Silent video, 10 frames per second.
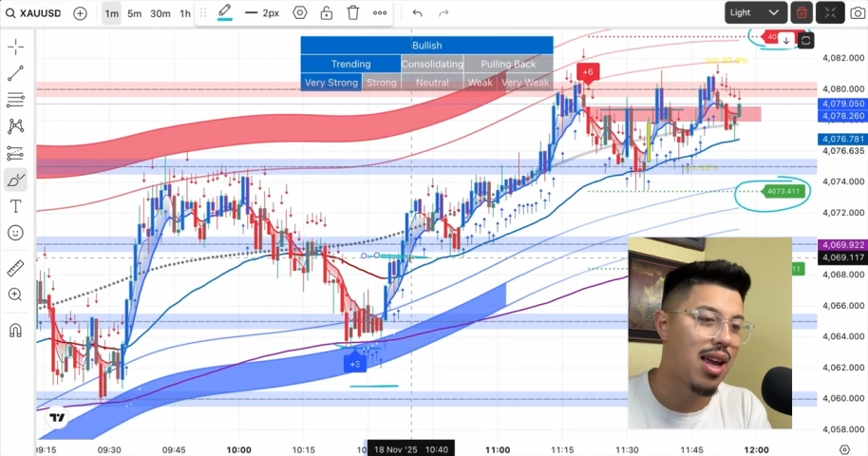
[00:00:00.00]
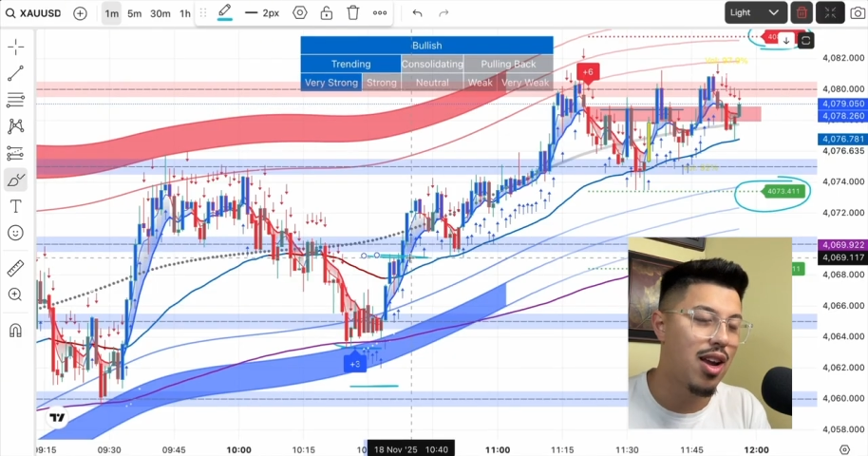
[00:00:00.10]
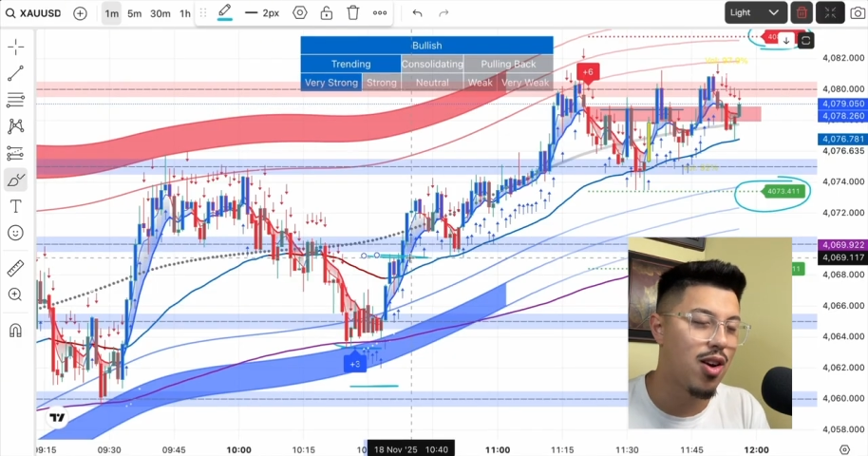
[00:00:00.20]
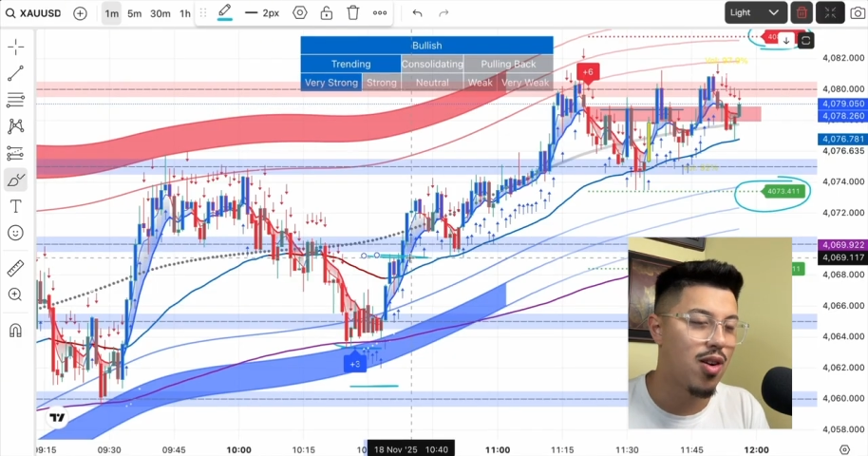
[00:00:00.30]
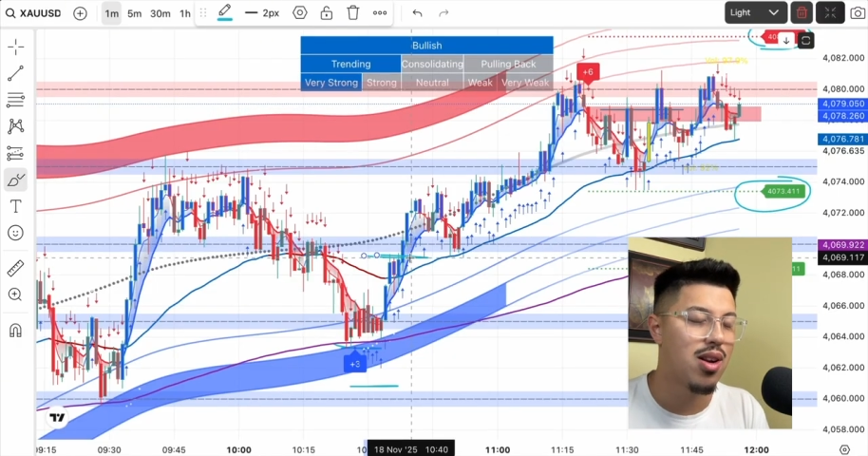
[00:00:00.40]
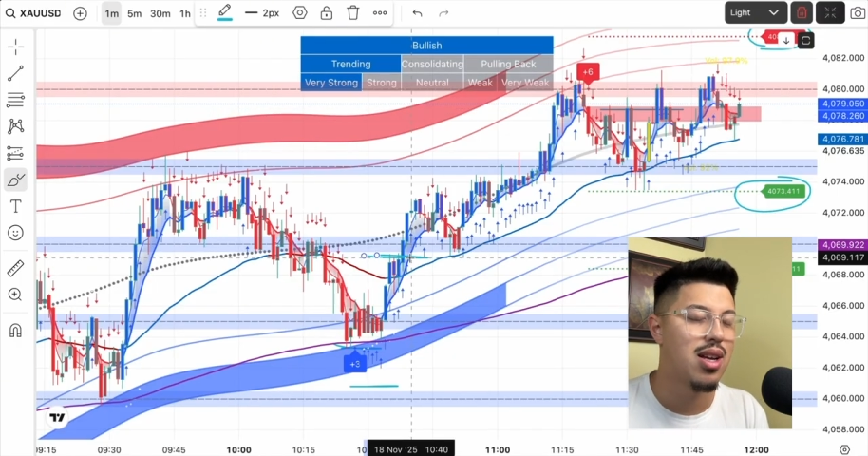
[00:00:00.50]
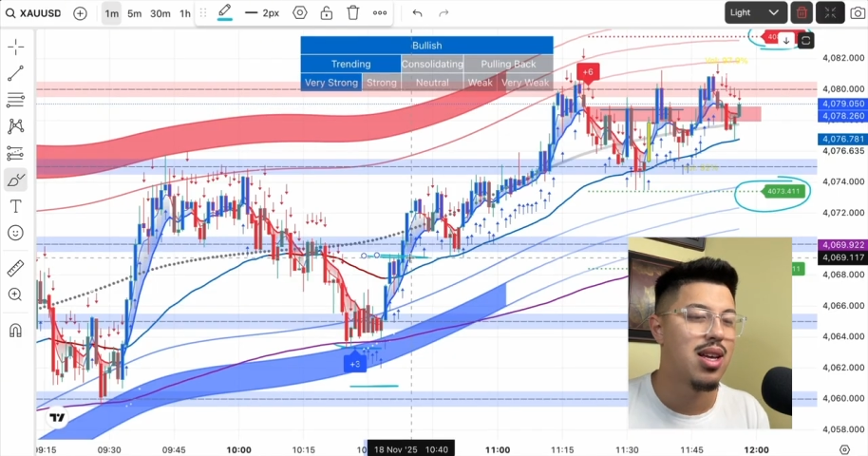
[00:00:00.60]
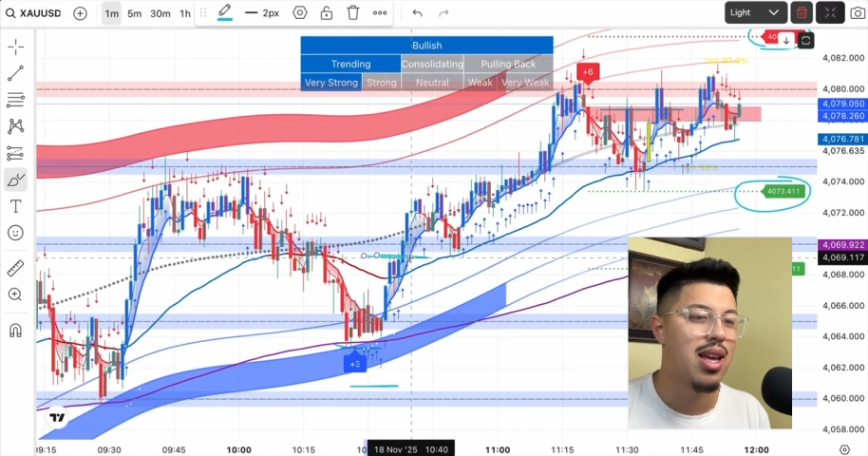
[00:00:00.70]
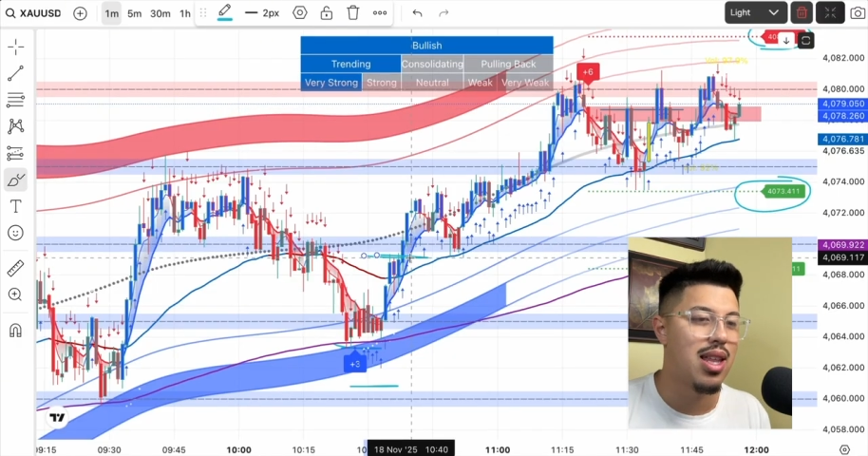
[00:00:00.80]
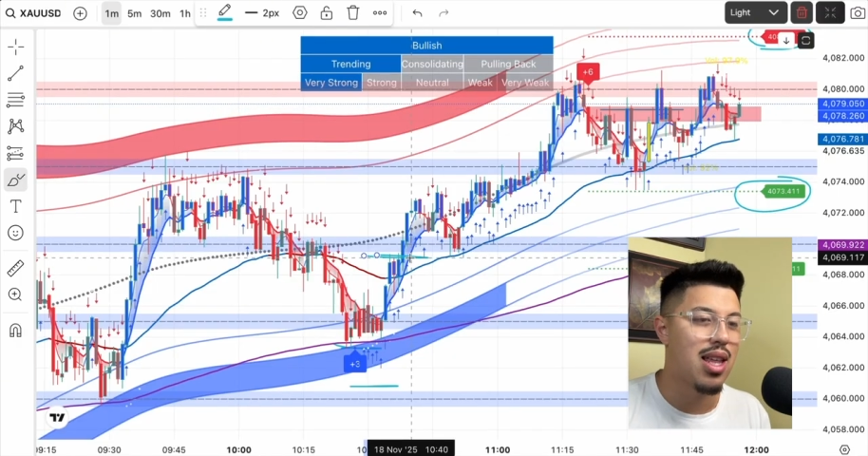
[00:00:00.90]
here
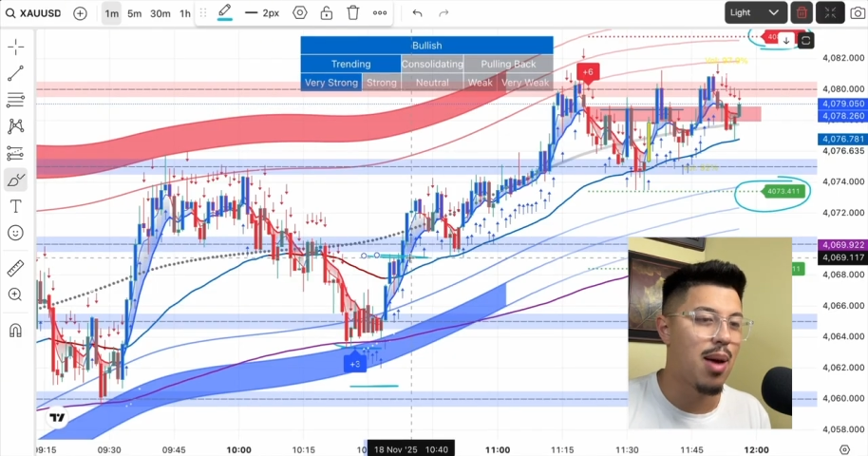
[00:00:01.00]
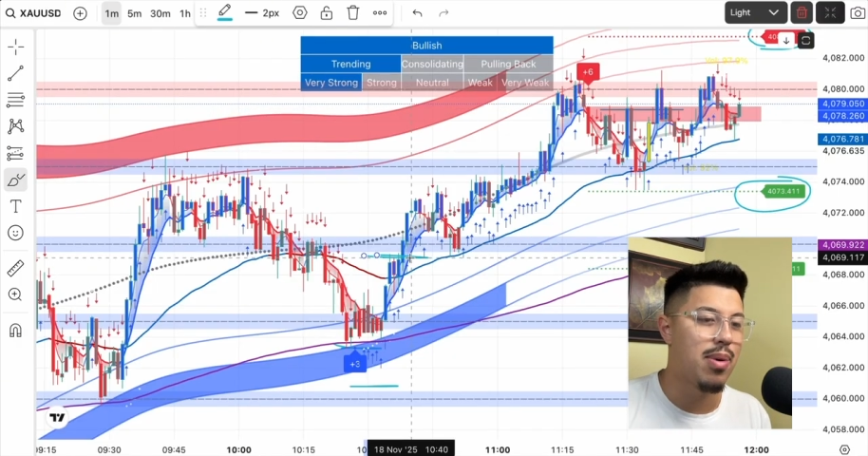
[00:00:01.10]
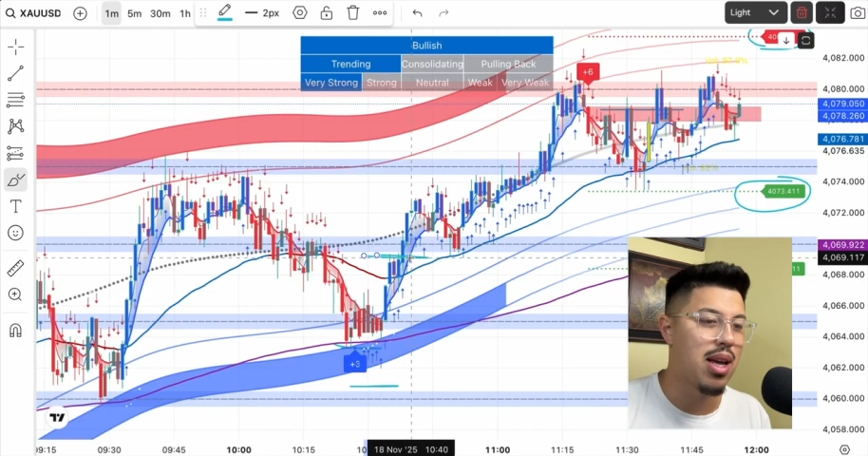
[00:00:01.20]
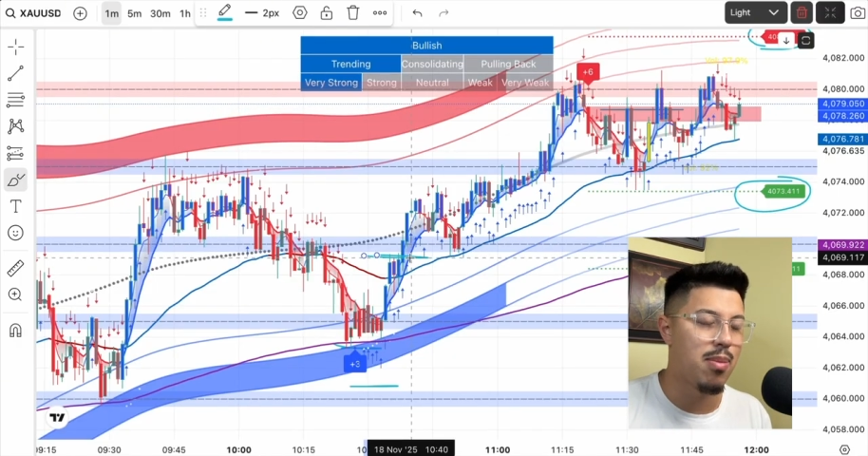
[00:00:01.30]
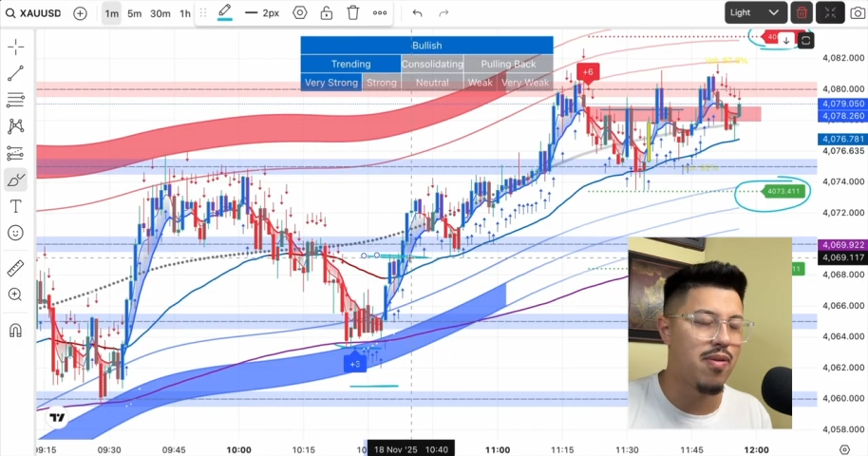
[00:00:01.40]
in the up and coming